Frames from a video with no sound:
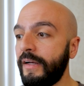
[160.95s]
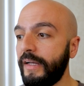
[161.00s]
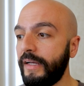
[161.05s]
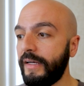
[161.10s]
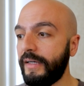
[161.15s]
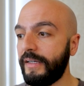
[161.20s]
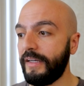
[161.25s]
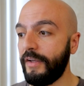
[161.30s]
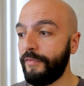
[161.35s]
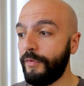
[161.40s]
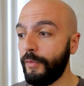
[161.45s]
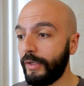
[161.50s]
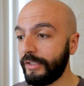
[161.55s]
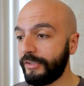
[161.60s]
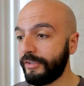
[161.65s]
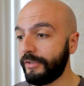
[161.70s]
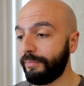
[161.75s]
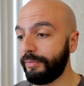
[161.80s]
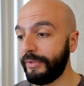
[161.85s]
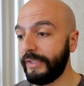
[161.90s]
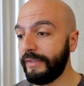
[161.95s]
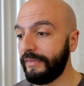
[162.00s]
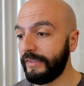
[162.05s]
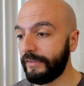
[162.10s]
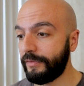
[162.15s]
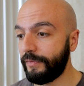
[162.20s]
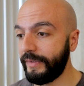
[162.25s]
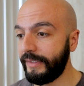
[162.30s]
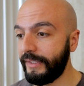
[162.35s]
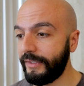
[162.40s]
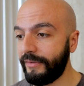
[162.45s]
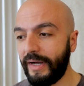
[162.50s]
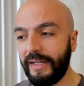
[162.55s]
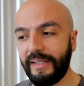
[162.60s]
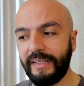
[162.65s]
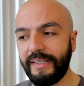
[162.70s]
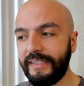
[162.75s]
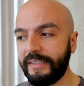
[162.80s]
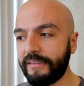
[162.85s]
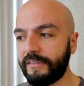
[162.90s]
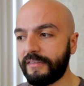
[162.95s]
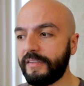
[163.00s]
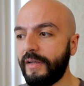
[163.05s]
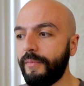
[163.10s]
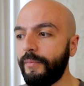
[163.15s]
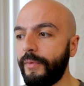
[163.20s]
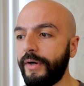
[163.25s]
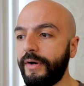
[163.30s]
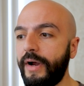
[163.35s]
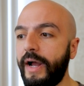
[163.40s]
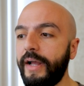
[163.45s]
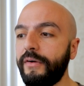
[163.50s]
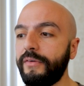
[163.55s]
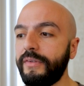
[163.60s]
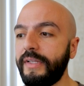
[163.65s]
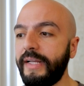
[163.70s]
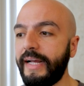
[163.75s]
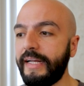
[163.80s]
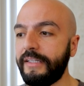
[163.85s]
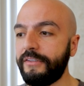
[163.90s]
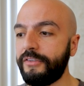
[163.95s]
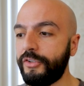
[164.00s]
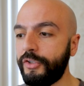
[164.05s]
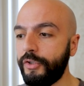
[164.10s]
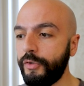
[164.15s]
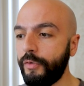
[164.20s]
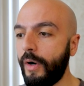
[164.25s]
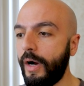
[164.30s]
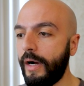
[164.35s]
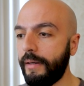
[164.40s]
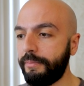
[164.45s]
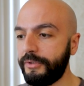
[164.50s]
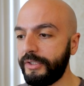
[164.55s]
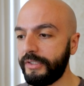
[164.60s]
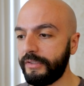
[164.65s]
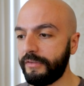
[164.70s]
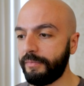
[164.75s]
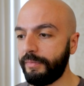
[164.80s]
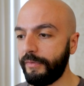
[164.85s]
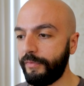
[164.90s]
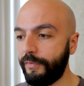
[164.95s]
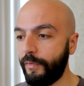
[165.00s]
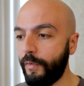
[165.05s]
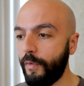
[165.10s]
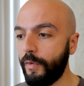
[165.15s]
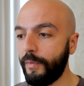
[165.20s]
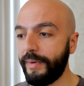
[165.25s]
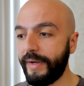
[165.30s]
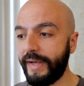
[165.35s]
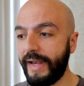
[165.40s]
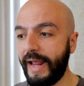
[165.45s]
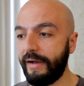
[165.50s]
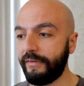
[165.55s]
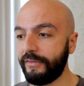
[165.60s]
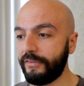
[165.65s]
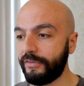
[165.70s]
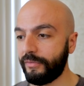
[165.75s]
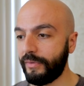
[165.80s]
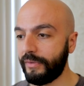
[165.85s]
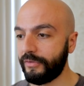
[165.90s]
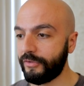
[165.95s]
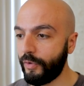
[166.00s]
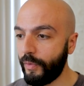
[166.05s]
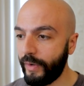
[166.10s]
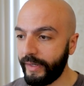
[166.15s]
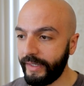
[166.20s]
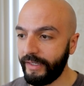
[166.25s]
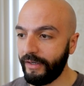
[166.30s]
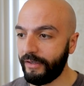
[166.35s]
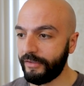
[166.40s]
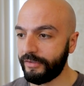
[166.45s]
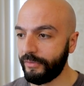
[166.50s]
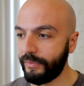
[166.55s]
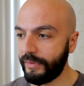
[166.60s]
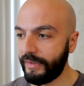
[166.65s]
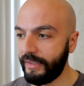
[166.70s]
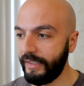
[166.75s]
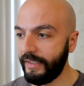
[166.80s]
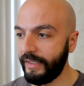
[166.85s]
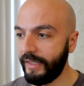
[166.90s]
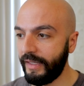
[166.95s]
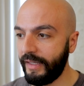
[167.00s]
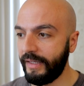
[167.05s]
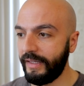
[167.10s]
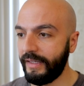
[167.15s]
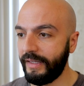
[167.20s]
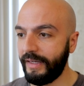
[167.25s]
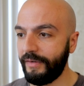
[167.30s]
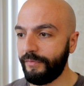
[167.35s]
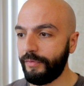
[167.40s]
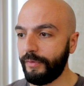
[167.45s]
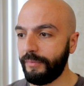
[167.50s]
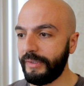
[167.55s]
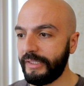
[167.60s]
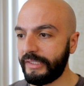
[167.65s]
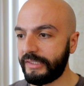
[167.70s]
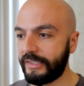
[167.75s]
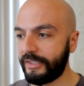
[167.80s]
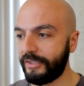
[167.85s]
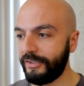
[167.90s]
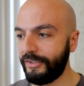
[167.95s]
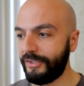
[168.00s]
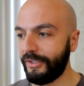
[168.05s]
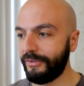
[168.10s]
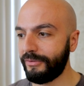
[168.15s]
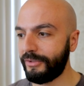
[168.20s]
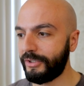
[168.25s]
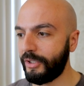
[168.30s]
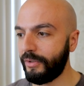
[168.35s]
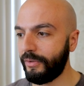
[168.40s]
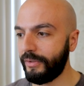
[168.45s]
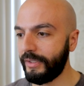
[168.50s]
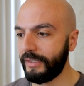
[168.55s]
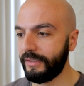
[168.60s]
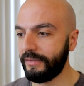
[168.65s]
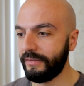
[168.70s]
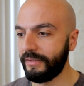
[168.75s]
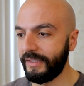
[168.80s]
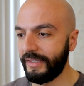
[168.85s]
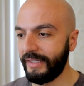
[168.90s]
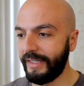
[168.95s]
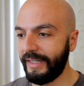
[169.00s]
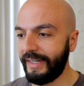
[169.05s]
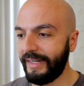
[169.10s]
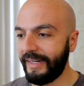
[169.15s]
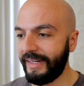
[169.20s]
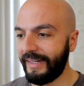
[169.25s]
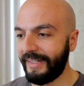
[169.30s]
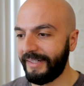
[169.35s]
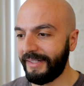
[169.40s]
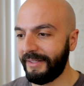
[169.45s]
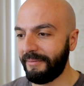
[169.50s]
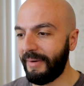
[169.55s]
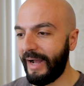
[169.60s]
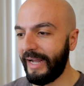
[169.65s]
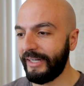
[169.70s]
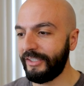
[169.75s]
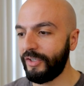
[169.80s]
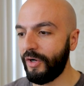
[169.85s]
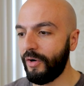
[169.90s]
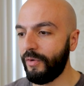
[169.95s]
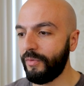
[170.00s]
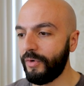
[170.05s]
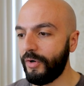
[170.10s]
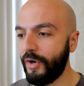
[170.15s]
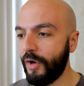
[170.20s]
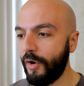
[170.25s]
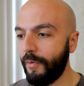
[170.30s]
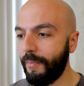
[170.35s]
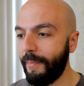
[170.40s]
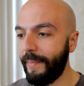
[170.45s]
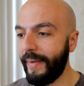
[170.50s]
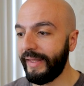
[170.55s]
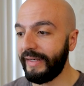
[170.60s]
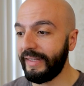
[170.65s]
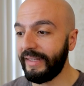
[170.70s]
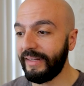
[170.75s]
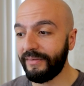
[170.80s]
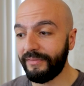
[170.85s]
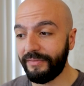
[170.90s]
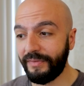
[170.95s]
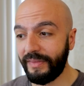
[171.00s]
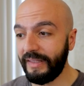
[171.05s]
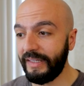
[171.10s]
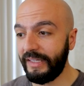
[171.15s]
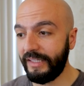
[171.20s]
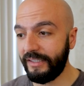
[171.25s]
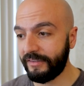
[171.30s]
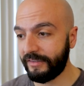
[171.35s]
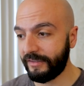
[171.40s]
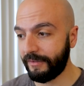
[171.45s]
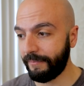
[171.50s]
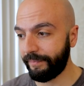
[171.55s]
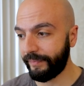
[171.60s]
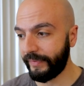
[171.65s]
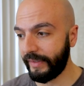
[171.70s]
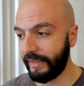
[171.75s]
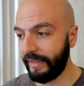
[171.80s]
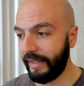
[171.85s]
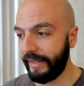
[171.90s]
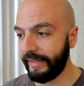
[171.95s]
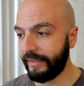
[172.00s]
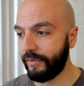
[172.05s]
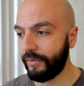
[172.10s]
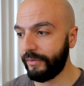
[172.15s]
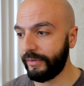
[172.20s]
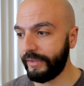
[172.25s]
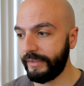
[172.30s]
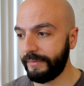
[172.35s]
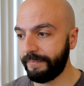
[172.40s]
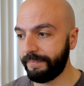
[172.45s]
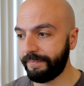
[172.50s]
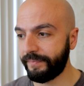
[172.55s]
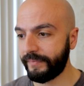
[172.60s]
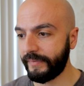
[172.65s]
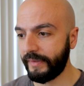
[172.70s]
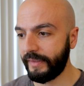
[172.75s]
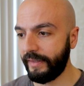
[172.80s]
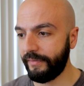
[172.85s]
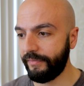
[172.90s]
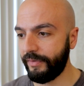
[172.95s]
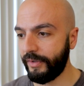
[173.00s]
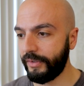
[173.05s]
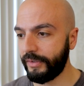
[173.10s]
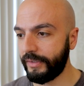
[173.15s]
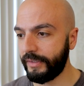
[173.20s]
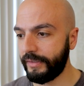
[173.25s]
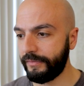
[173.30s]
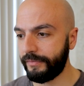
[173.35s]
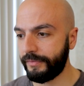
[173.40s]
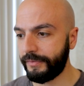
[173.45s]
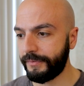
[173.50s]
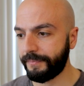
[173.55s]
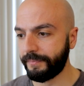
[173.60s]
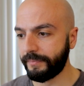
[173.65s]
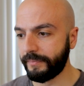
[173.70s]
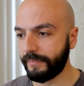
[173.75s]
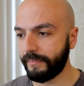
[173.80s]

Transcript: If you watch the previous video, I'll link it somewhere. I only had 2 options before, but now there's around 20. Also with the infamous Dogecoin. I don't know many of these. Litecoin, I've heard of.